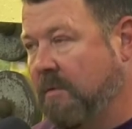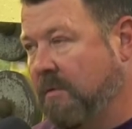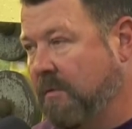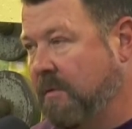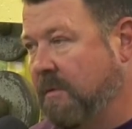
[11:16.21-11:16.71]

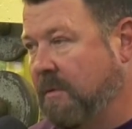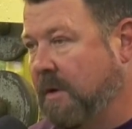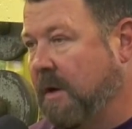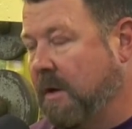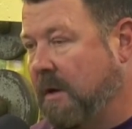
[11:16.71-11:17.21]
wants to on
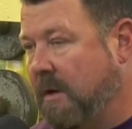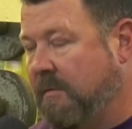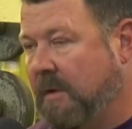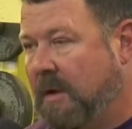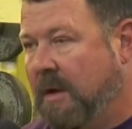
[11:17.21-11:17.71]

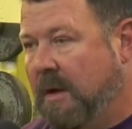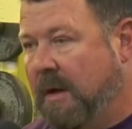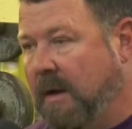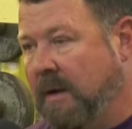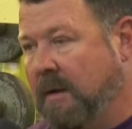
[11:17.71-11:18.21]
kickoff,
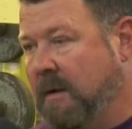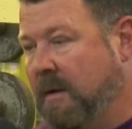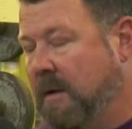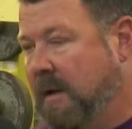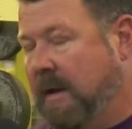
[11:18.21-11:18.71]
and
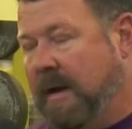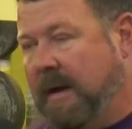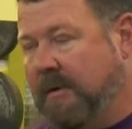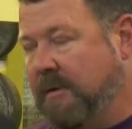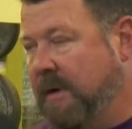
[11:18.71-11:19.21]

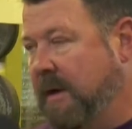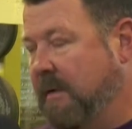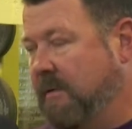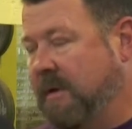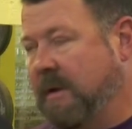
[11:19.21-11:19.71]
has
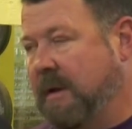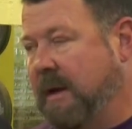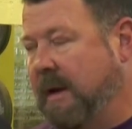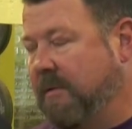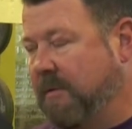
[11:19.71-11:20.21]
an
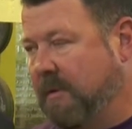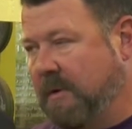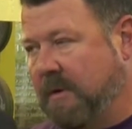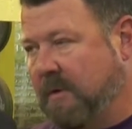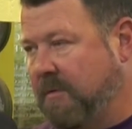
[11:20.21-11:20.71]

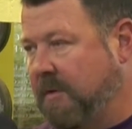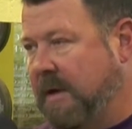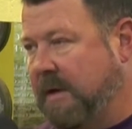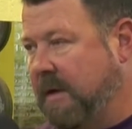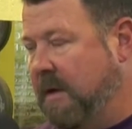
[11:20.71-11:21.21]
excellent
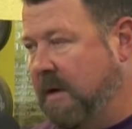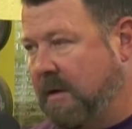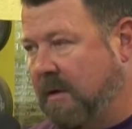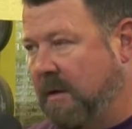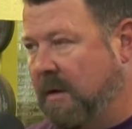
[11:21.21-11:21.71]
onside
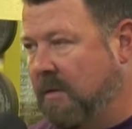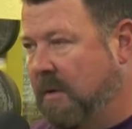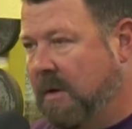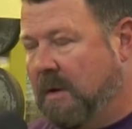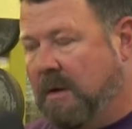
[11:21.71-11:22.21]
kick.
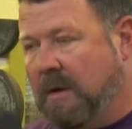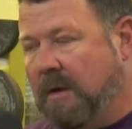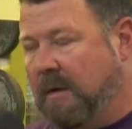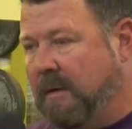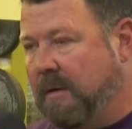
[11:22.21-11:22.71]

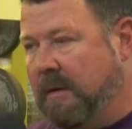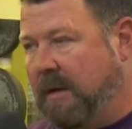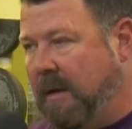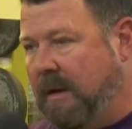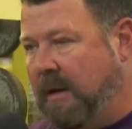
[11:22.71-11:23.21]

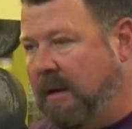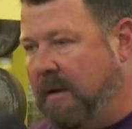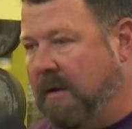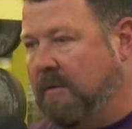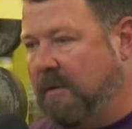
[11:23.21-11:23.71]

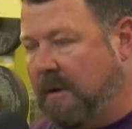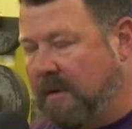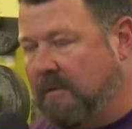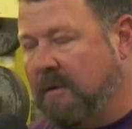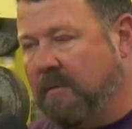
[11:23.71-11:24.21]

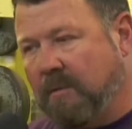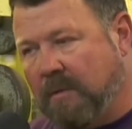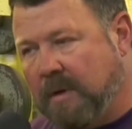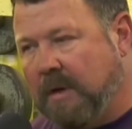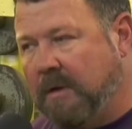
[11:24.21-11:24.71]
He's a
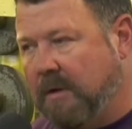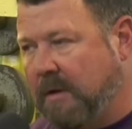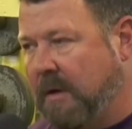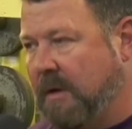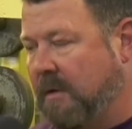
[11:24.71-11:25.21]
really
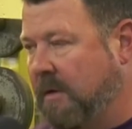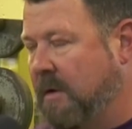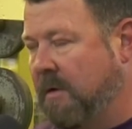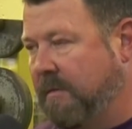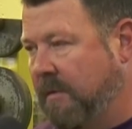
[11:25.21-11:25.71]
good kicker.
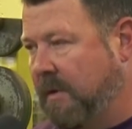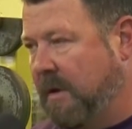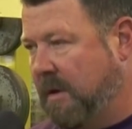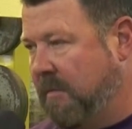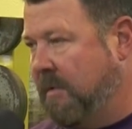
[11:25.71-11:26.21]
If you
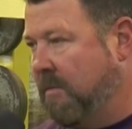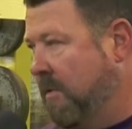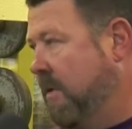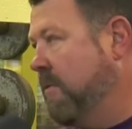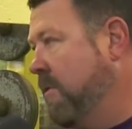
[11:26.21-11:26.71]
tell him you
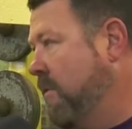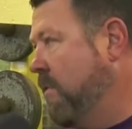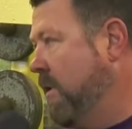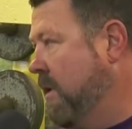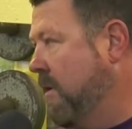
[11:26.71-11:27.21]
want it on the
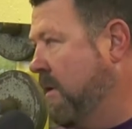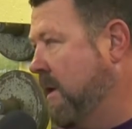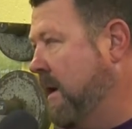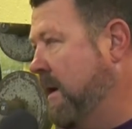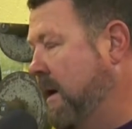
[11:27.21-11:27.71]
20-yard
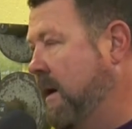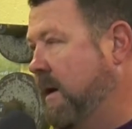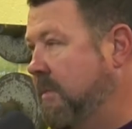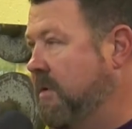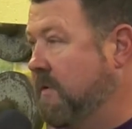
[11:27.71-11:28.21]
line
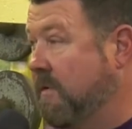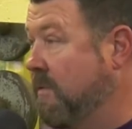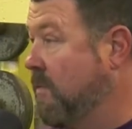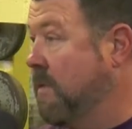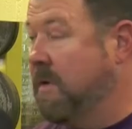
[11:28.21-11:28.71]
high, he puts it
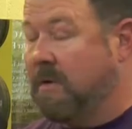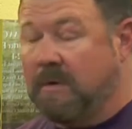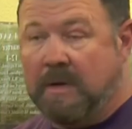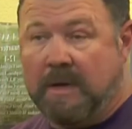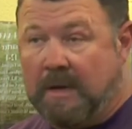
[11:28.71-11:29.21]
on the 20-yard line